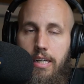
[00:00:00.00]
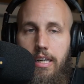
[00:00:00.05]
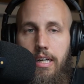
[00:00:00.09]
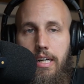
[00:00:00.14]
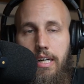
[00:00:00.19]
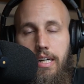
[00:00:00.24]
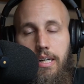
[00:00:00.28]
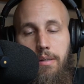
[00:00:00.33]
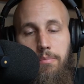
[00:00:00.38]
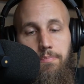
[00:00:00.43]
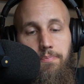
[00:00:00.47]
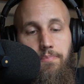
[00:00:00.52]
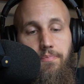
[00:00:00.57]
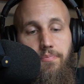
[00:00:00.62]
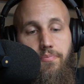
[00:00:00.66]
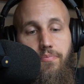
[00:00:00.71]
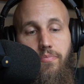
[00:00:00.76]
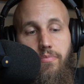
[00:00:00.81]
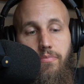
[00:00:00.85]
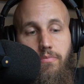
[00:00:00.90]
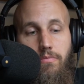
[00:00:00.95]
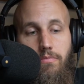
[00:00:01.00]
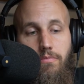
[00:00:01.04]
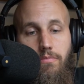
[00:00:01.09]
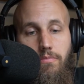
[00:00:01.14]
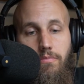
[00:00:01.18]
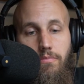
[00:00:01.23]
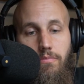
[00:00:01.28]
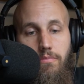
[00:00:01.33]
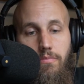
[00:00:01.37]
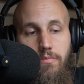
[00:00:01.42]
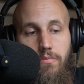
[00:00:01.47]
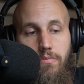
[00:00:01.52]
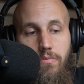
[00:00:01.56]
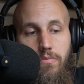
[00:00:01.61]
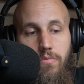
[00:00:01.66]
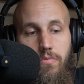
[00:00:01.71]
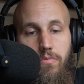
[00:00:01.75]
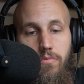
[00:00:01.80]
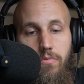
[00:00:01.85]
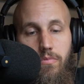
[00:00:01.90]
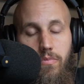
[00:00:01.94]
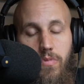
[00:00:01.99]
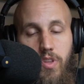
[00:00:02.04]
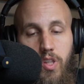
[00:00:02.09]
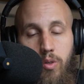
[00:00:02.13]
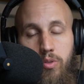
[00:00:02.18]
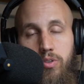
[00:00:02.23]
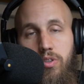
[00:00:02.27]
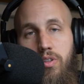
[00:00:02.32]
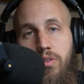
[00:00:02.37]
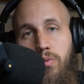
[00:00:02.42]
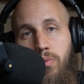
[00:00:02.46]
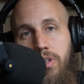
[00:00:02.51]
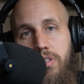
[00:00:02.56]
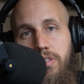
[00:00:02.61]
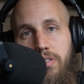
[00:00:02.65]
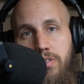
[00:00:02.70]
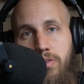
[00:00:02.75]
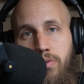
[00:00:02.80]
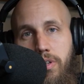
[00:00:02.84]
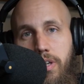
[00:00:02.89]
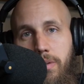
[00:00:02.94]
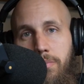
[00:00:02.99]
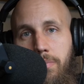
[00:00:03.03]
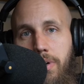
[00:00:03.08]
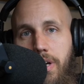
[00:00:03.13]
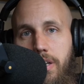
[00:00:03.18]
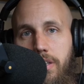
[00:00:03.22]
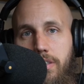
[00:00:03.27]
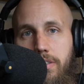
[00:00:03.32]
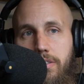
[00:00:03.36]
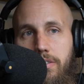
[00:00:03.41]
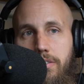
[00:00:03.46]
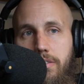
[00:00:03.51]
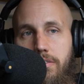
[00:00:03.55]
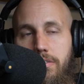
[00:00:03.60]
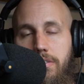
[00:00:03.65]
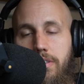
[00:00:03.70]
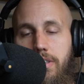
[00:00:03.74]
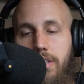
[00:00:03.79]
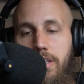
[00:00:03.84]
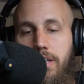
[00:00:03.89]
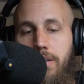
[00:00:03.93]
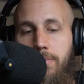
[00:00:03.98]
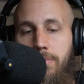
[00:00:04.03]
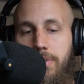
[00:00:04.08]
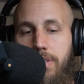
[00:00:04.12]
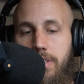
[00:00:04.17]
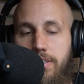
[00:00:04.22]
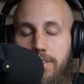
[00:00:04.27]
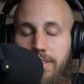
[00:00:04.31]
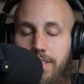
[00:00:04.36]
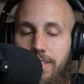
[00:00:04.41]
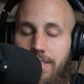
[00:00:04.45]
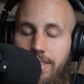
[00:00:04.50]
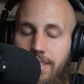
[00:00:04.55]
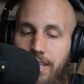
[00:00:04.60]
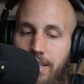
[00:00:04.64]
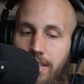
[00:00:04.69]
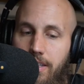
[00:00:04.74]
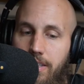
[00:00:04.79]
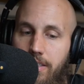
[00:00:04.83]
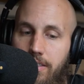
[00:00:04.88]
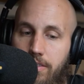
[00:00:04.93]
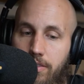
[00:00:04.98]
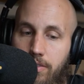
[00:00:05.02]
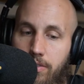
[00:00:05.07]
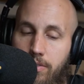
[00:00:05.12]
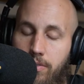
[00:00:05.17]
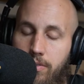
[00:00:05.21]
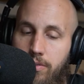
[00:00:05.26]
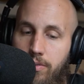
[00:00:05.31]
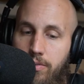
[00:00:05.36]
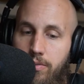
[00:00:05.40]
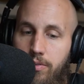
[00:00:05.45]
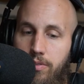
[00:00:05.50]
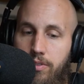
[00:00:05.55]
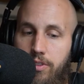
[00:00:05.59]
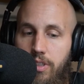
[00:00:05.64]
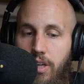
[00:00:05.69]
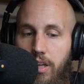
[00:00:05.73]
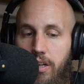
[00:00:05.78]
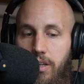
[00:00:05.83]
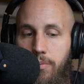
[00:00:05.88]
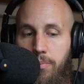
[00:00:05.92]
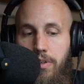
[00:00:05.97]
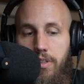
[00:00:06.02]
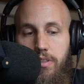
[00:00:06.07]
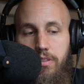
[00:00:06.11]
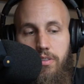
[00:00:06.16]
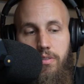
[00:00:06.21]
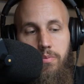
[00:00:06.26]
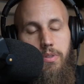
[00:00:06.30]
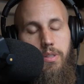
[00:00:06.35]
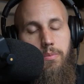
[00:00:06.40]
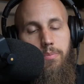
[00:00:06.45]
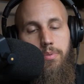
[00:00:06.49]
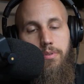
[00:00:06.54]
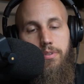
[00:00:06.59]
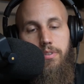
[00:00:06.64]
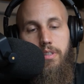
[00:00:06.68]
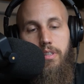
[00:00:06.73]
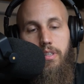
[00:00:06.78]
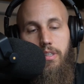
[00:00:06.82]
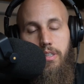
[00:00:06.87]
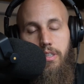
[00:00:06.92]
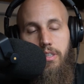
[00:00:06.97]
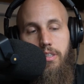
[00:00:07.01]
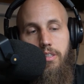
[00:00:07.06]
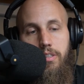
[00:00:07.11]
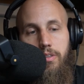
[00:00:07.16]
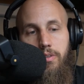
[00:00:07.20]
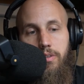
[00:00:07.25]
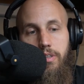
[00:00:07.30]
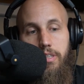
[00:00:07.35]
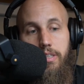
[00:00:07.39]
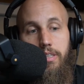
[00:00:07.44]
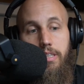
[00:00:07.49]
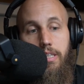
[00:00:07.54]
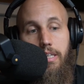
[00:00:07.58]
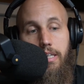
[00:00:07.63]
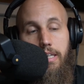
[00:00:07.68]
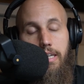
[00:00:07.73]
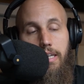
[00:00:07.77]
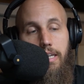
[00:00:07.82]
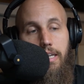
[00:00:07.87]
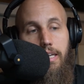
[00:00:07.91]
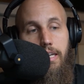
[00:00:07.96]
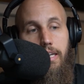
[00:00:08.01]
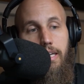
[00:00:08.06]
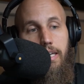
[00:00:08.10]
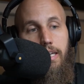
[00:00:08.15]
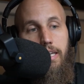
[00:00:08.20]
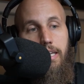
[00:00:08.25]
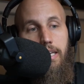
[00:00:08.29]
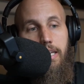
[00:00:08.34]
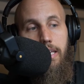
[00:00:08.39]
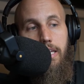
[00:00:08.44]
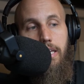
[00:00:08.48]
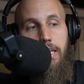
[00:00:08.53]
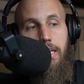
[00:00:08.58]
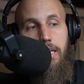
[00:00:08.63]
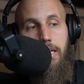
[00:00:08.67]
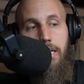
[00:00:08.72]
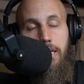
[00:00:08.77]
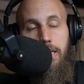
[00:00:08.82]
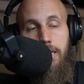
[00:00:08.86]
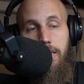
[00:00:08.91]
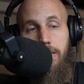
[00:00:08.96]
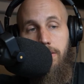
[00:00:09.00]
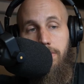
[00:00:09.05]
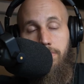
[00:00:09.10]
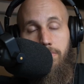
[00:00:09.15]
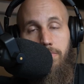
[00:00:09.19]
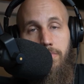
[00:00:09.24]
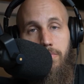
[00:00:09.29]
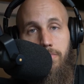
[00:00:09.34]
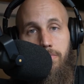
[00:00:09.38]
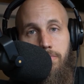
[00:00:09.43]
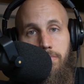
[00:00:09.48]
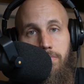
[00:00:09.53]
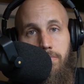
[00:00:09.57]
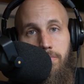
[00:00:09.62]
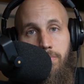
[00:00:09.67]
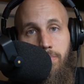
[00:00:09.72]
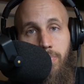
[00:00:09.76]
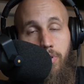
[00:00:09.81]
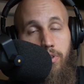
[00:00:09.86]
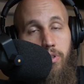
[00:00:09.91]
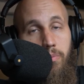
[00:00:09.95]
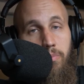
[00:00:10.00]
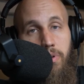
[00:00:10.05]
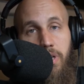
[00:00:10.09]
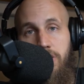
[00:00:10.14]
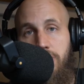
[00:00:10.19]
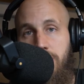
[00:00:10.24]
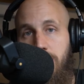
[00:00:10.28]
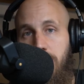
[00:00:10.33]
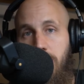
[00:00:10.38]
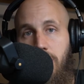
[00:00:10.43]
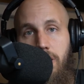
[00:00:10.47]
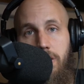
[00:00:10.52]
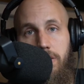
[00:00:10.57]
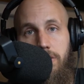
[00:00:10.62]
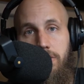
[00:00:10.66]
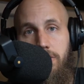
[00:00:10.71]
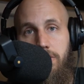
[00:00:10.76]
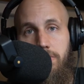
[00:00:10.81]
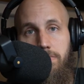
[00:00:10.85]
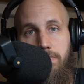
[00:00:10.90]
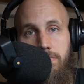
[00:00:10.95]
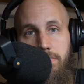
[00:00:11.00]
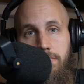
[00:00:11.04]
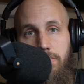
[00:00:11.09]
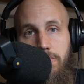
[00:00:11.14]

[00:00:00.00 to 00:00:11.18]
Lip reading: those are the ones who get punished. Because this kid who shot up all these people in Illinois broke a bunch of laws,